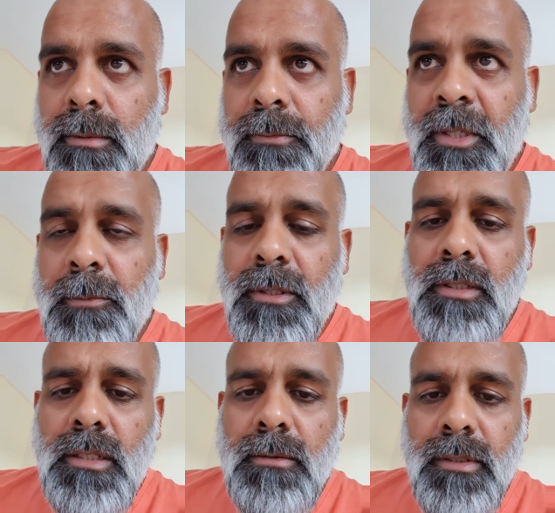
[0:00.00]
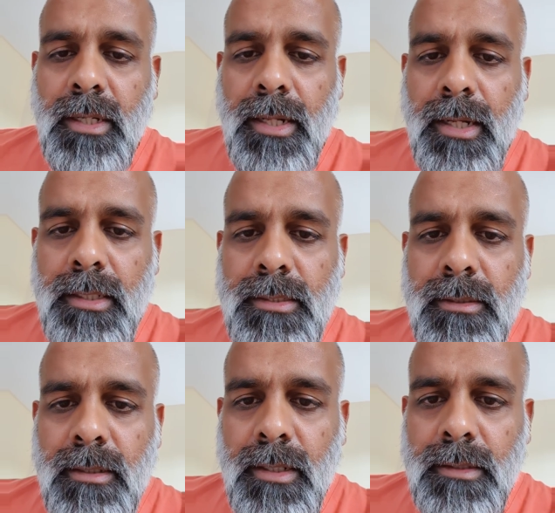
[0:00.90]
people need to realize
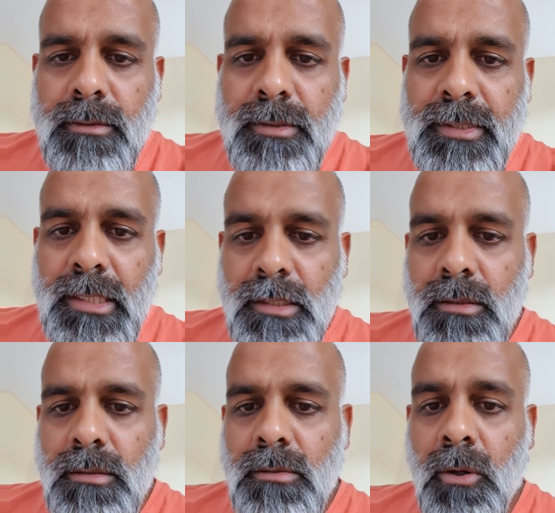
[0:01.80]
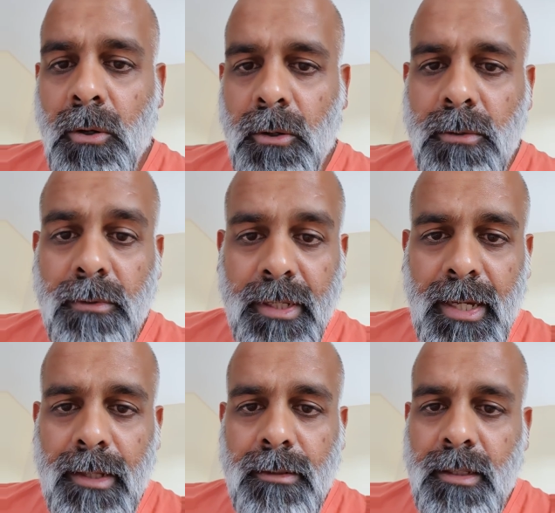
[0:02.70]
that this whole
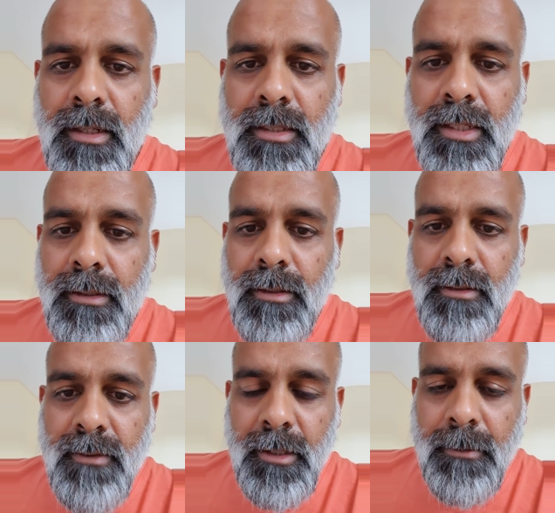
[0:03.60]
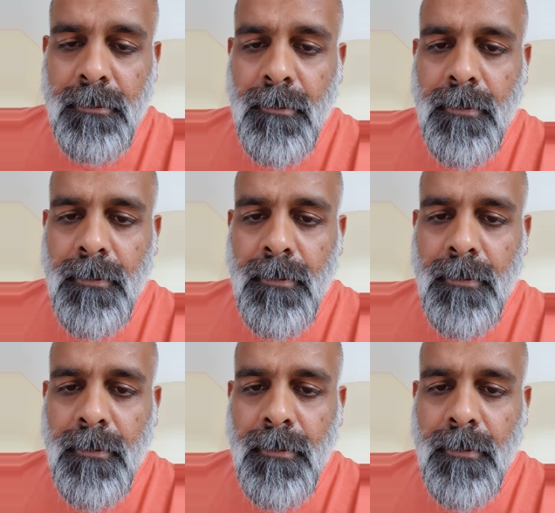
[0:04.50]
reality that they are living